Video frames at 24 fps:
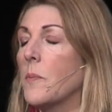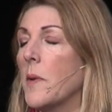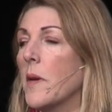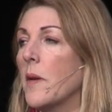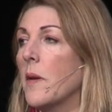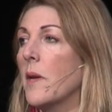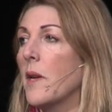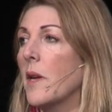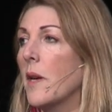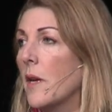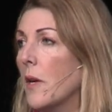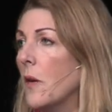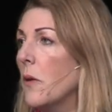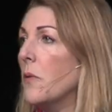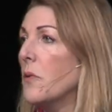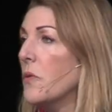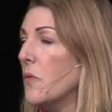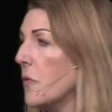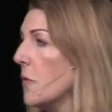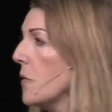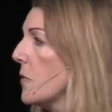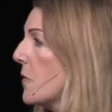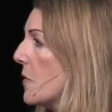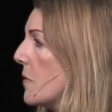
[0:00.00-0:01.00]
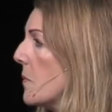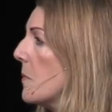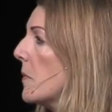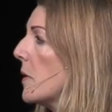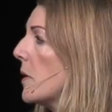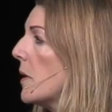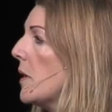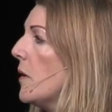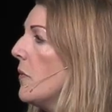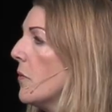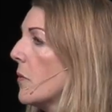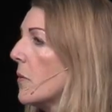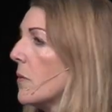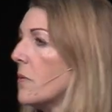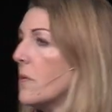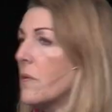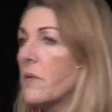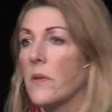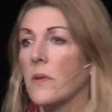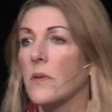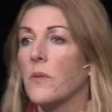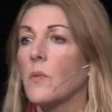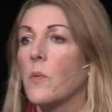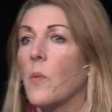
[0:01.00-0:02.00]
but it goes for some
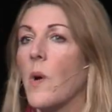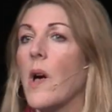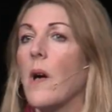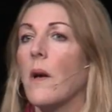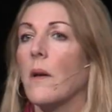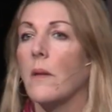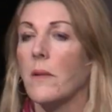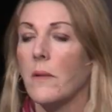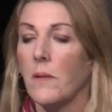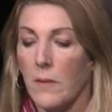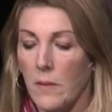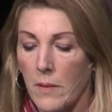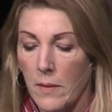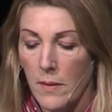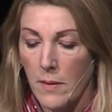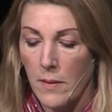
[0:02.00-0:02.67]
believers as well.